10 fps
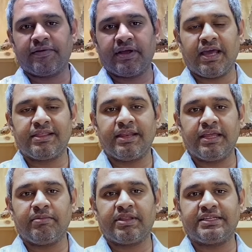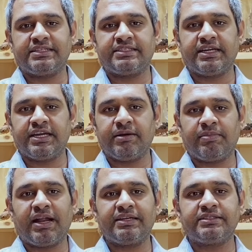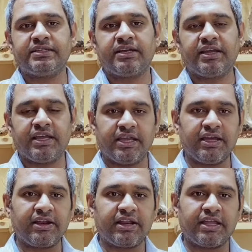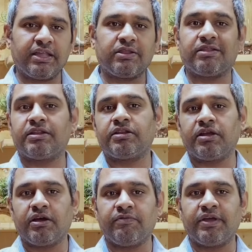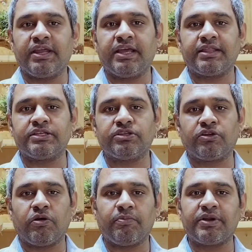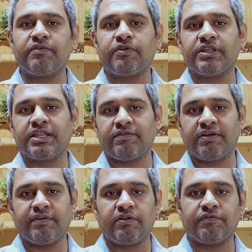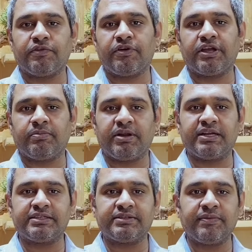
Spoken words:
As the name suggests, air plants, air is a very essential component for the survival of your air plants.